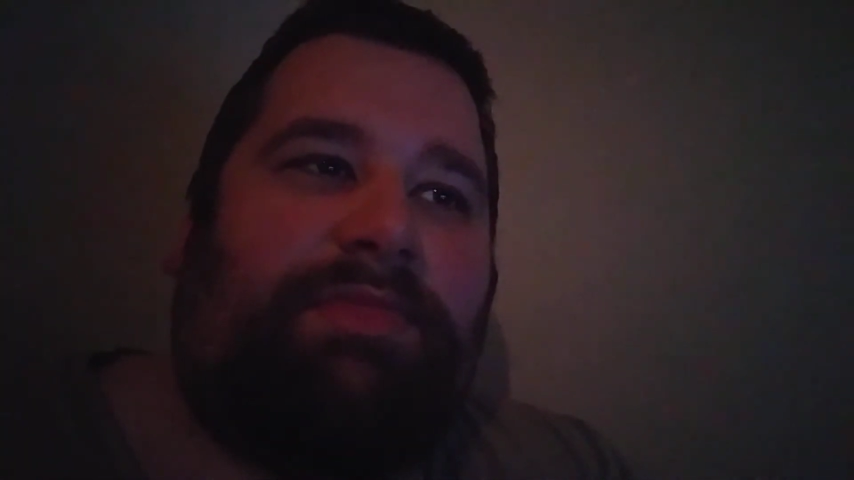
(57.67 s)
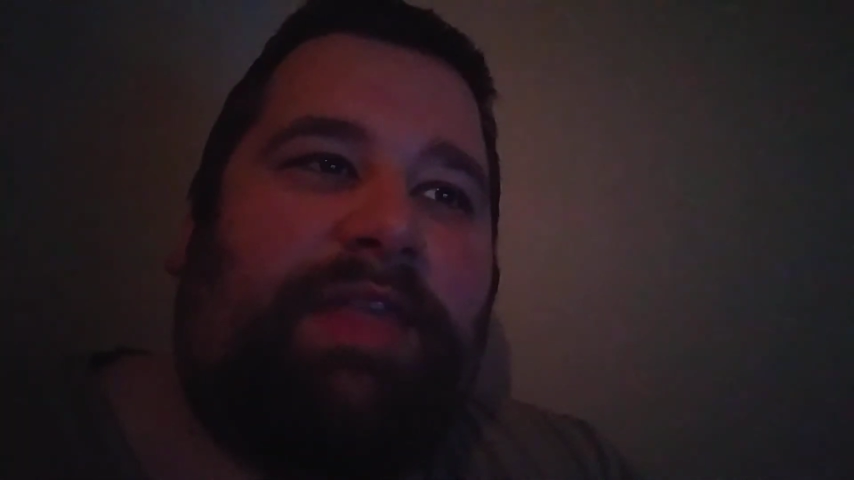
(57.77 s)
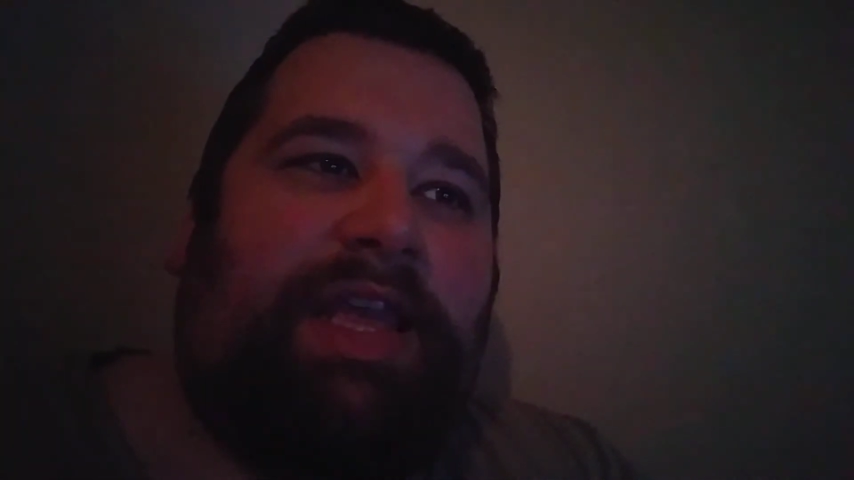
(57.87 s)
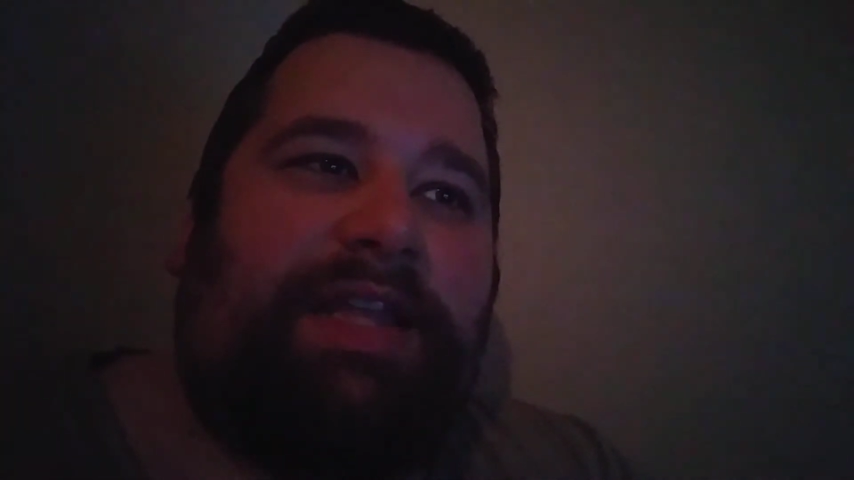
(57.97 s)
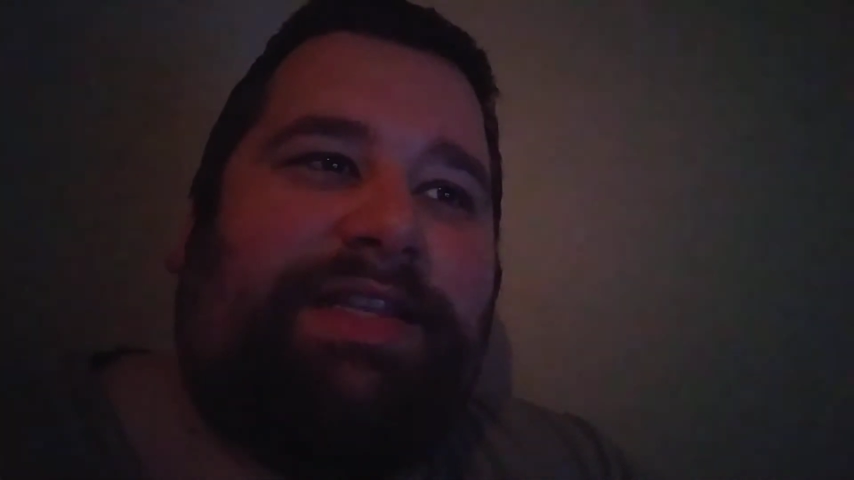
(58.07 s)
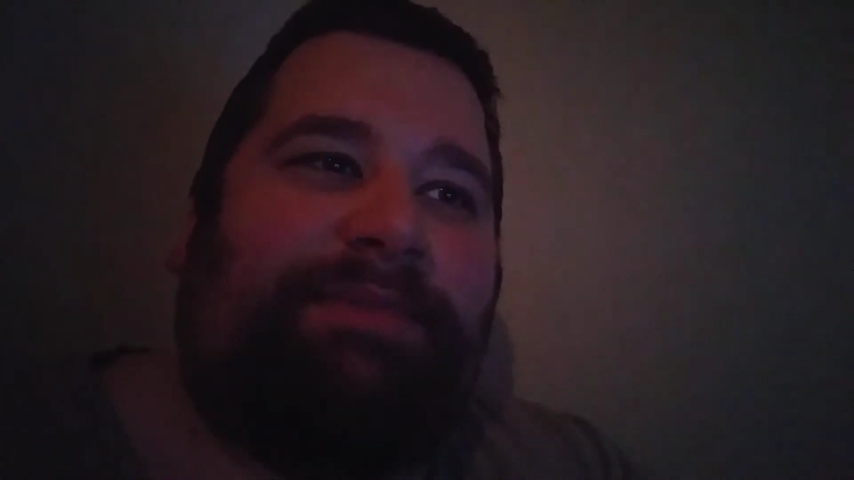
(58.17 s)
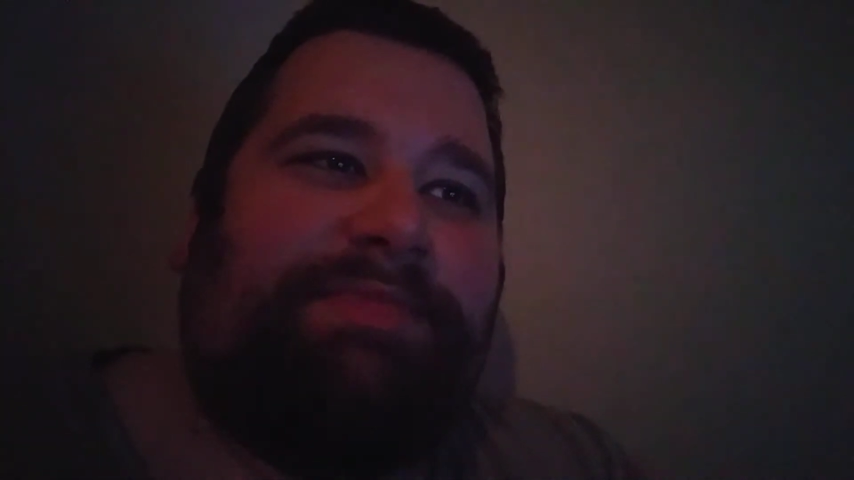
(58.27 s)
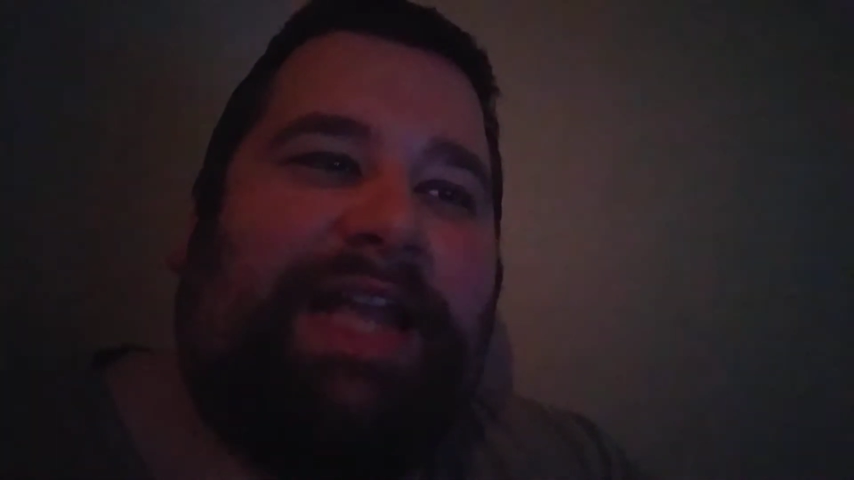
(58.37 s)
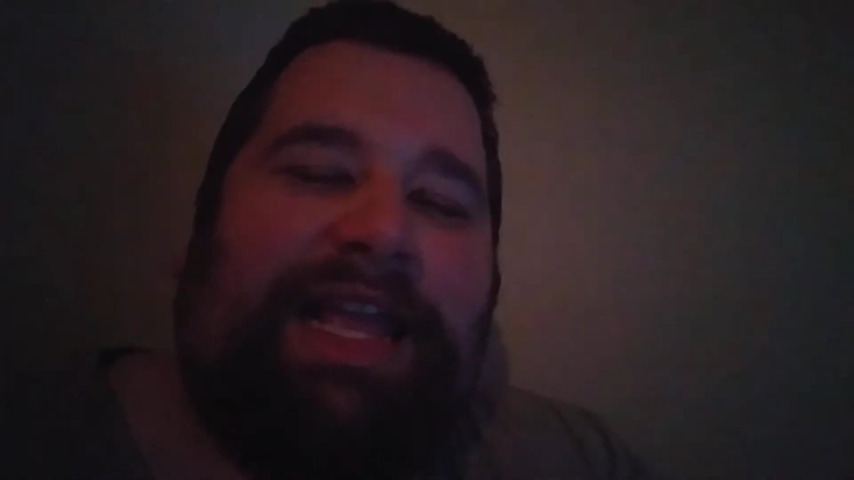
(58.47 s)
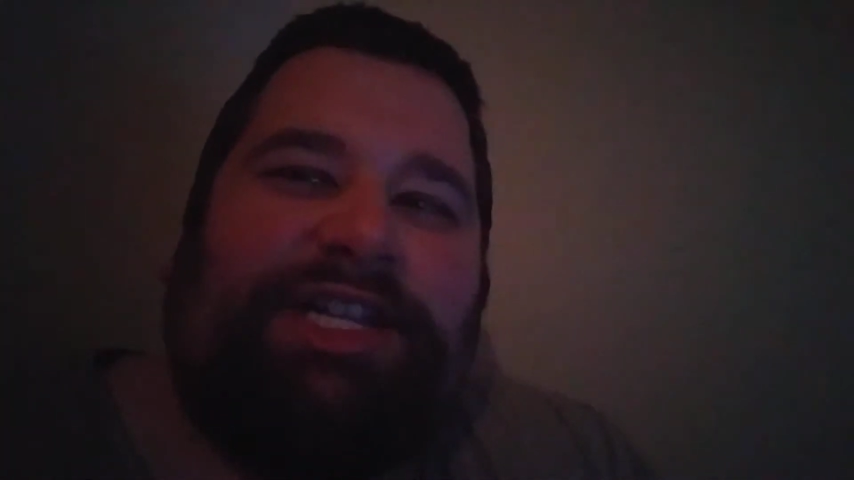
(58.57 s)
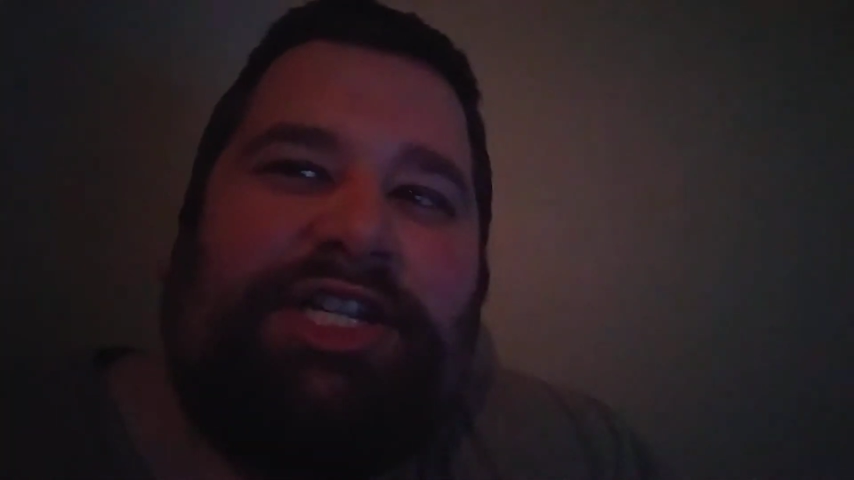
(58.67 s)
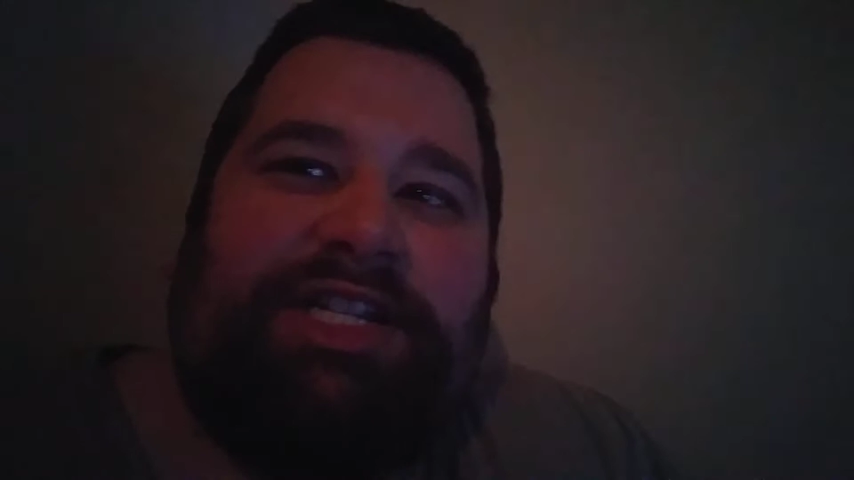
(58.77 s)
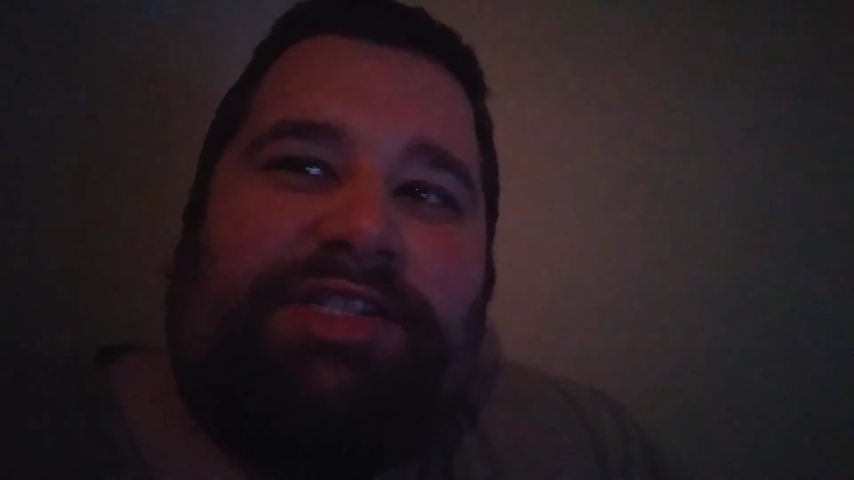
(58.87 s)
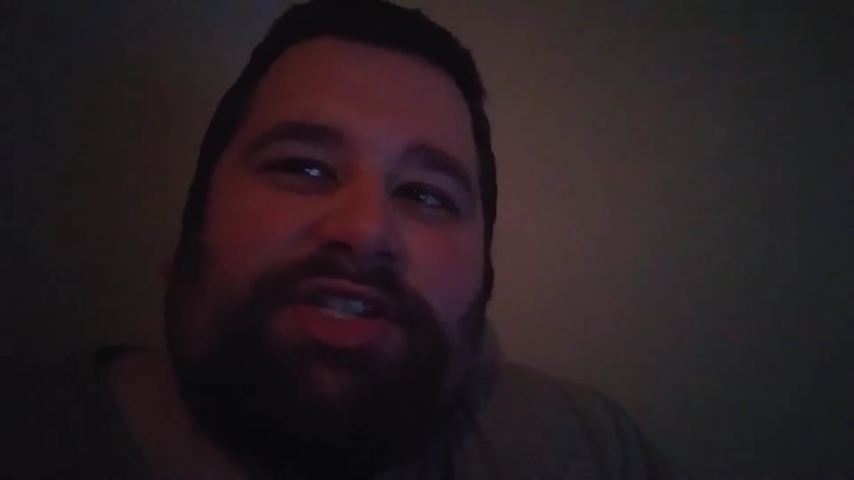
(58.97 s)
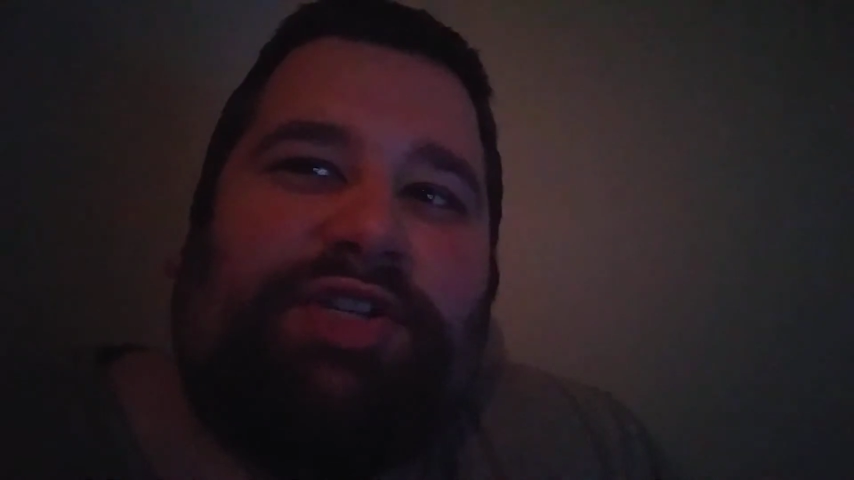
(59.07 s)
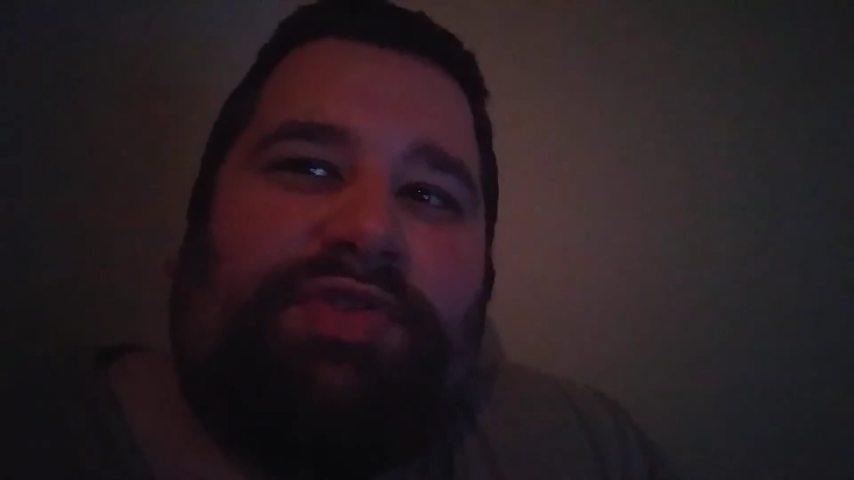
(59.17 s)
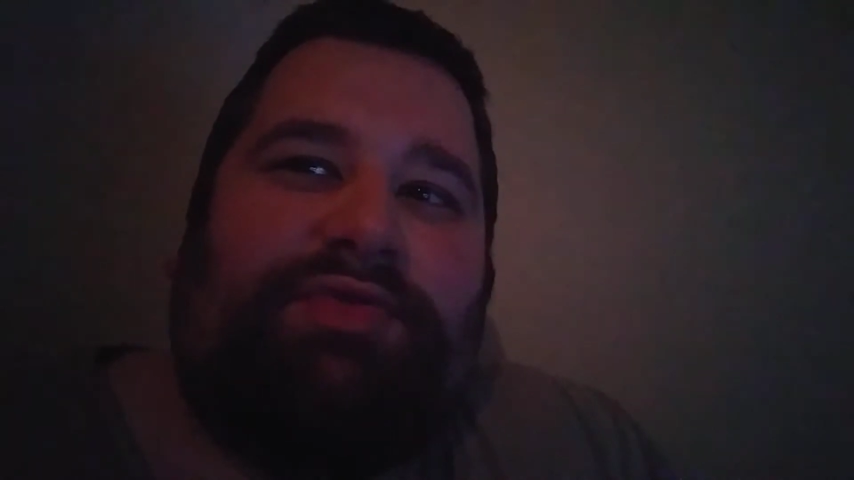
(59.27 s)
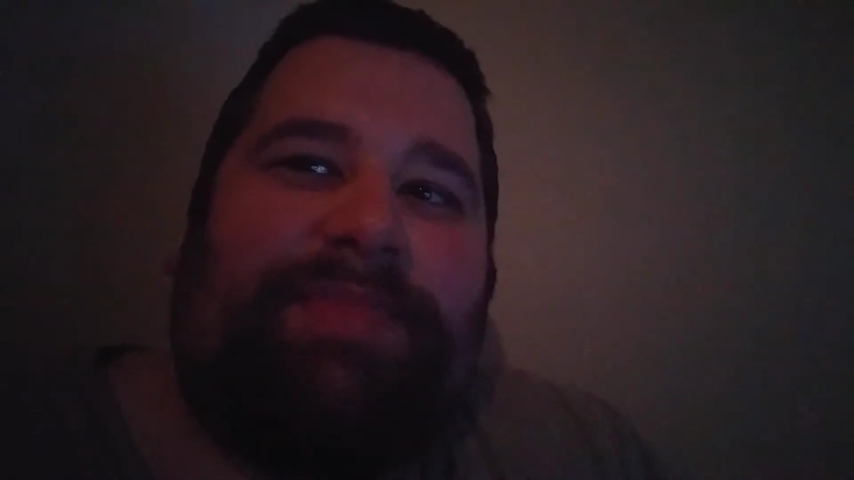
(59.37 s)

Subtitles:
the temptation to